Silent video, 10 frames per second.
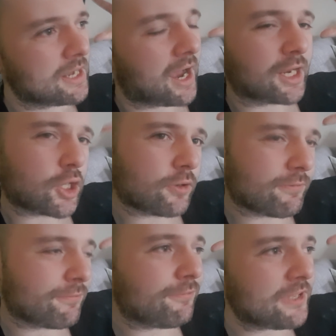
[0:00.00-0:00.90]
I could
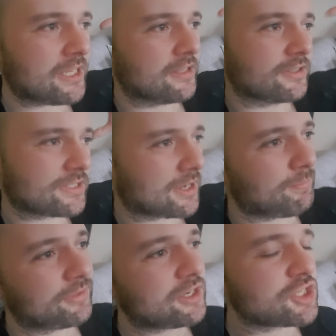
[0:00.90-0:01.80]
feel
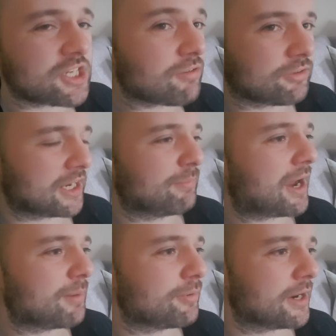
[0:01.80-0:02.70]
something shift in
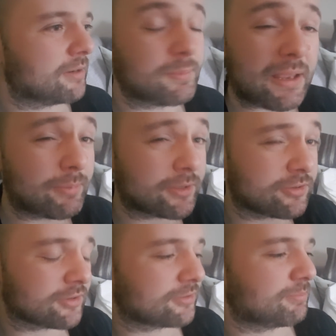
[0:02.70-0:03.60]
my brain. Maybe
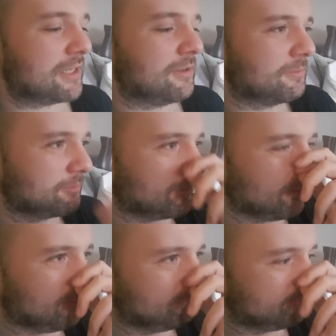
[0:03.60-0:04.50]
it's just me, you
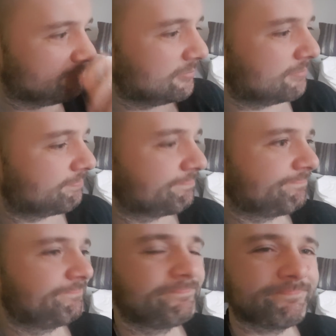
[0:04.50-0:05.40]
know,
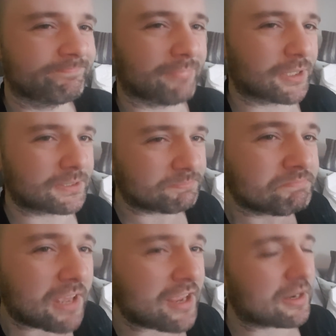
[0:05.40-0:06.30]
but
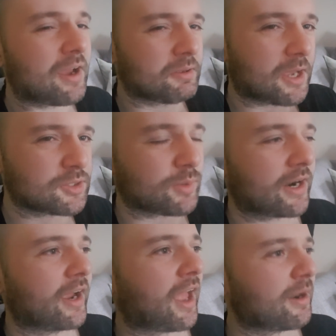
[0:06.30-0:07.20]
I
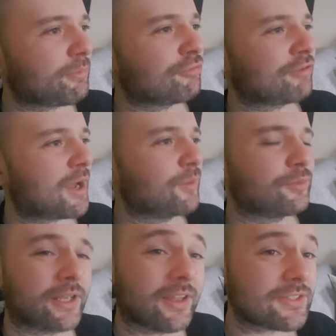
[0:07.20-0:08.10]
swear I had a profound
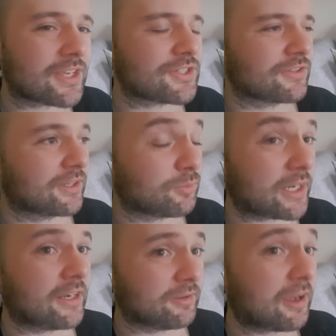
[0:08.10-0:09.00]
realization that
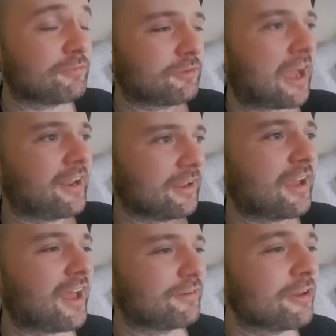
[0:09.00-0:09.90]
really
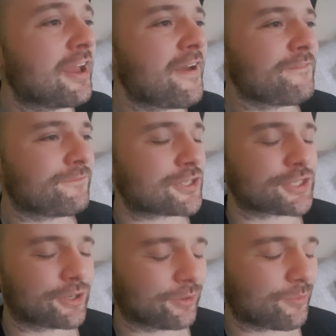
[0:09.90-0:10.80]
I had a
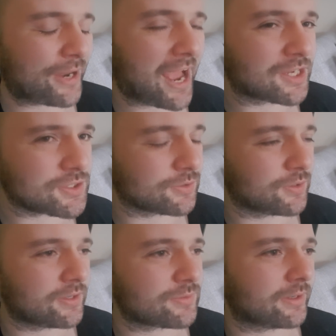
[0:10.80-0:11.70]
physical reaction
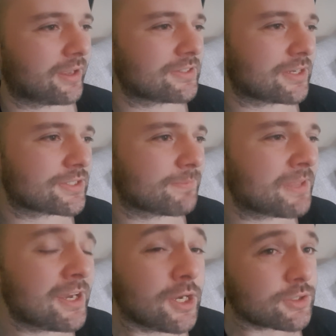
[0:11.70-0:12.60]
to this realization.
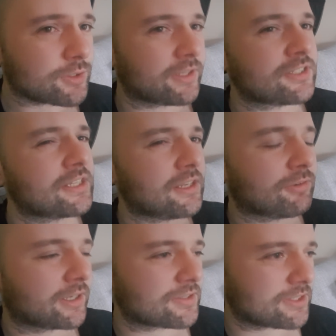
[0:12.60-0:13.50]
So let's see
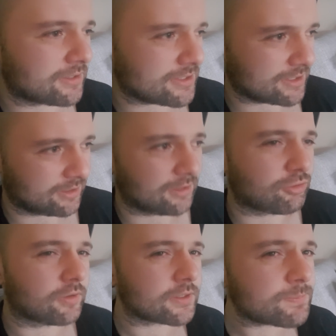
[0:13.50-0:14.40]
if I can set the setting
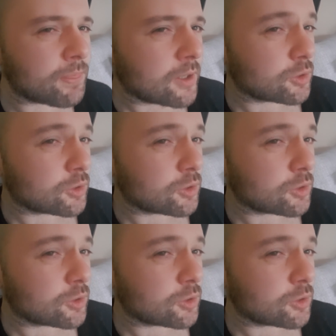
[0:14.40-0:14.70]
for this.